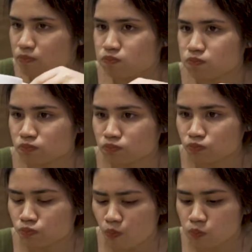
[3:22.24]

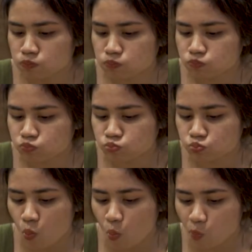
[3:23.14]

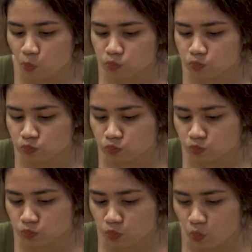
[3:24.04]

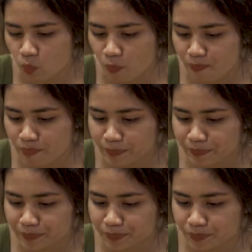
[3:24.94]

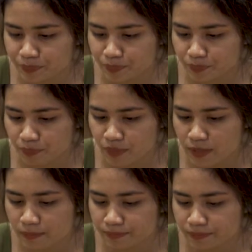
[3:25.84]

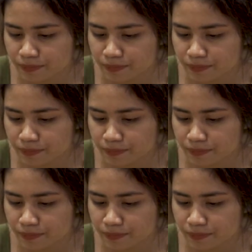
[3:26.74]
This person isn't speaking.